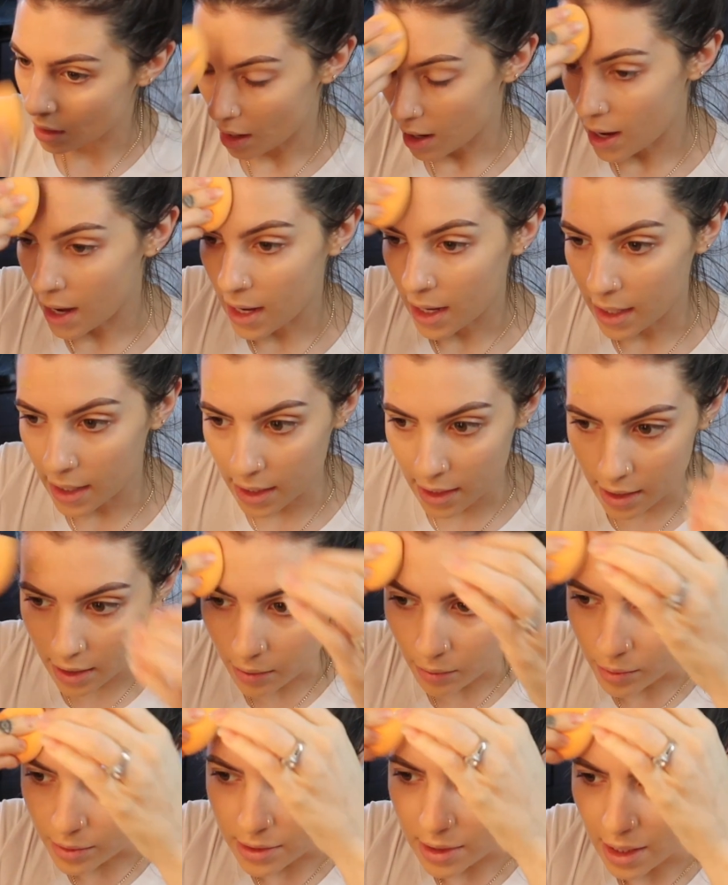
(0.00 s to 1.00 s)
I
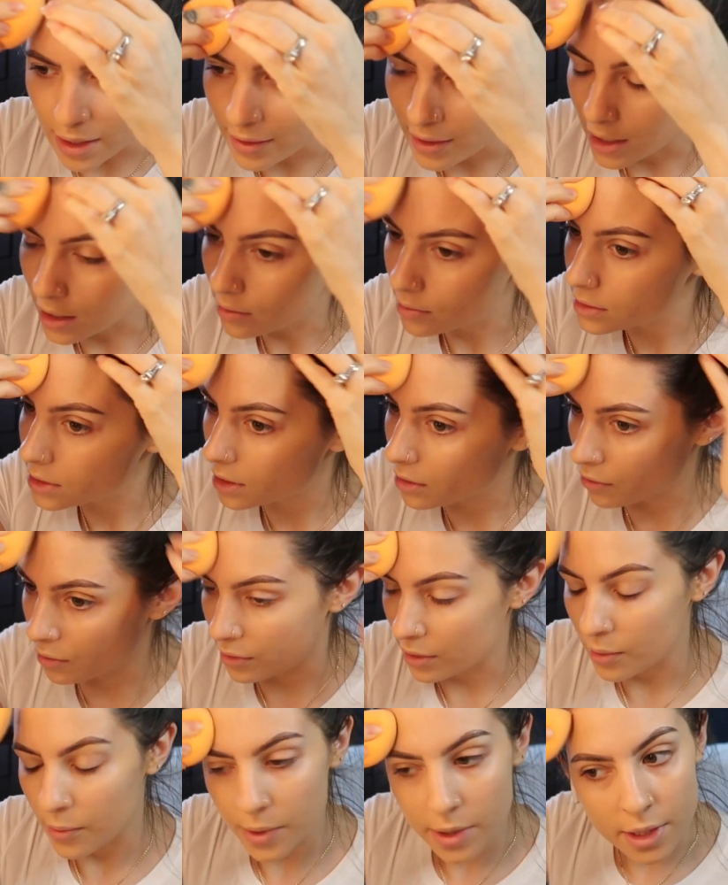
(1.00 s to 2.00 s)
think I was the
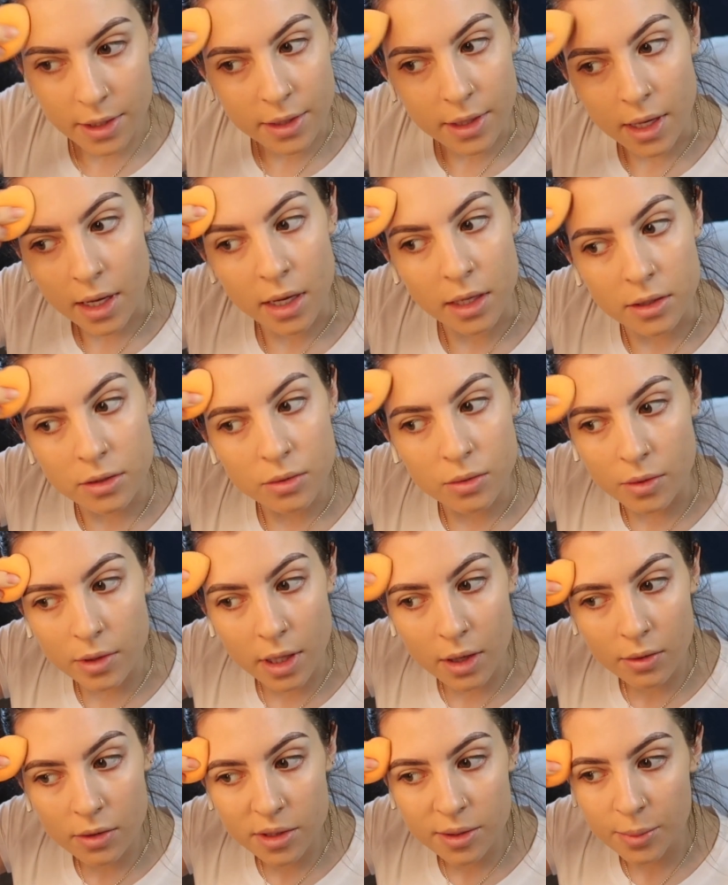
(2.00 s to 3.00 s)
only one in the high school
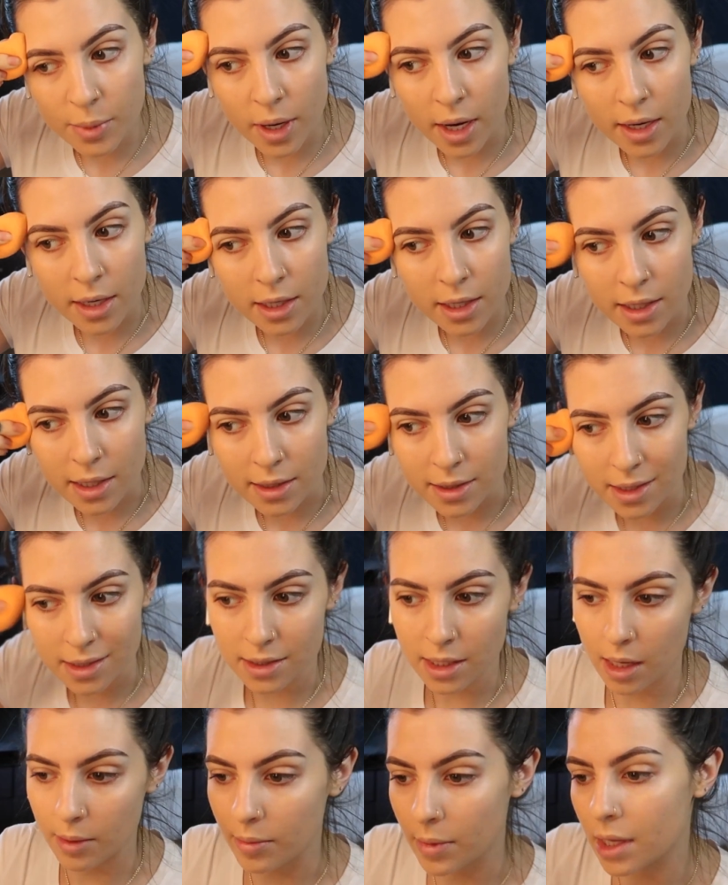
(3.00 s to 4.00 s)
that was pregnant at that
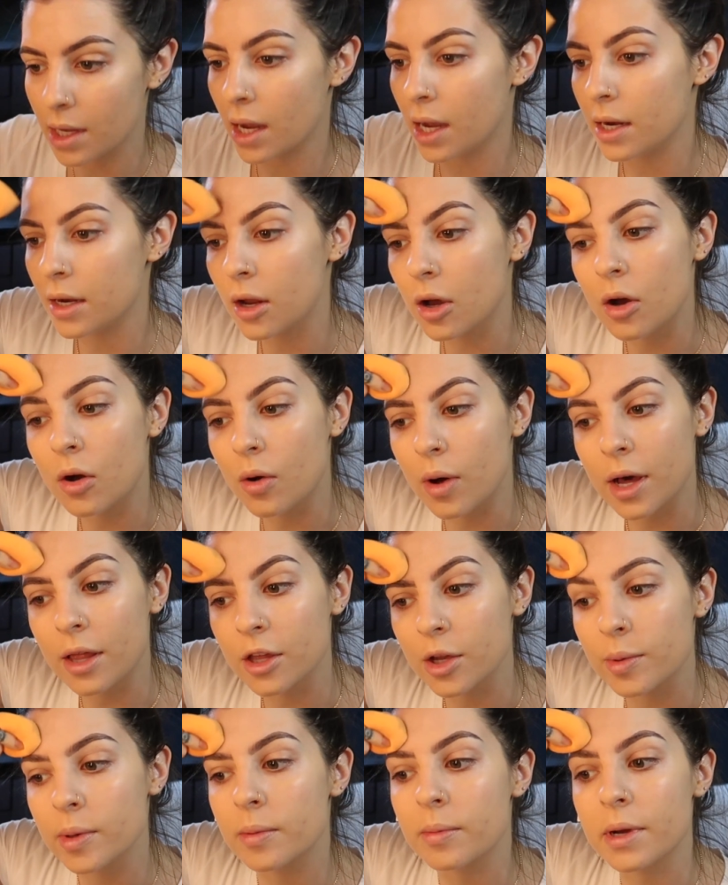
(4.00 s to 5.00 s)
time. Like I know
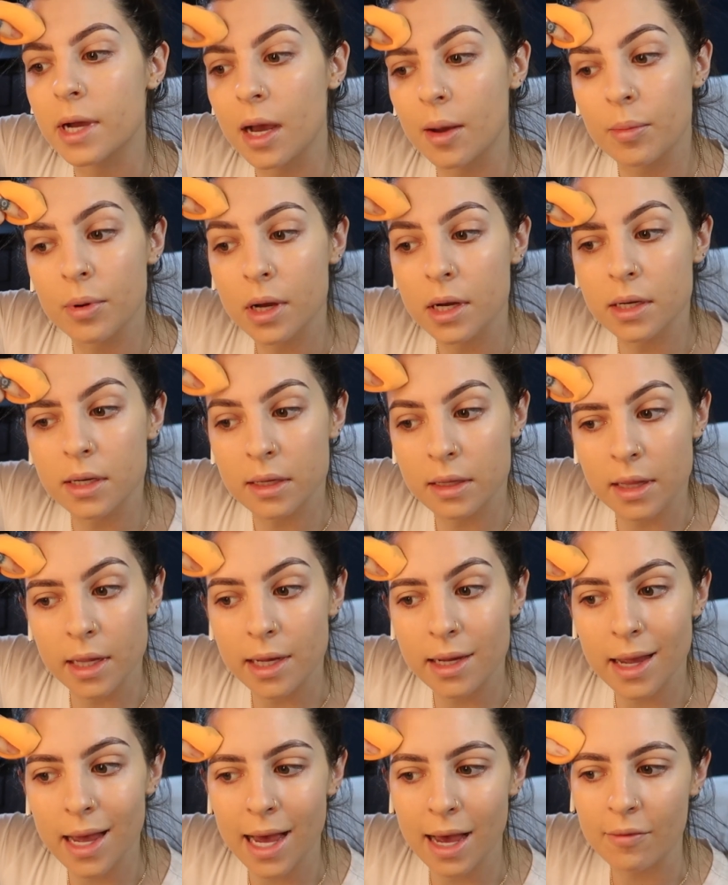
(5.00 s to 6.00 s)
other people got pregnant
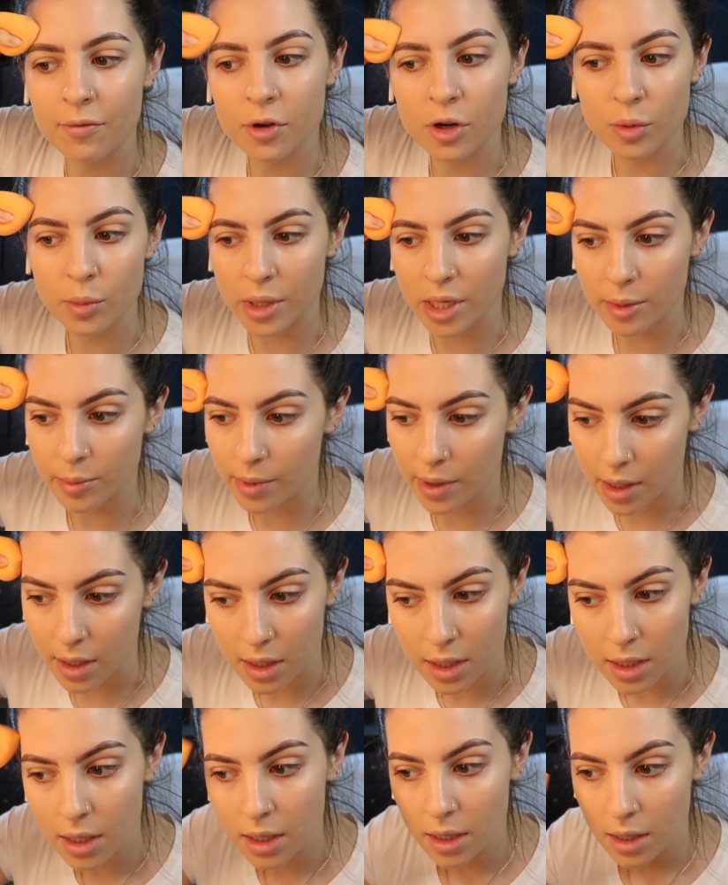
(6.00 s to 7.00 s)
like after me, but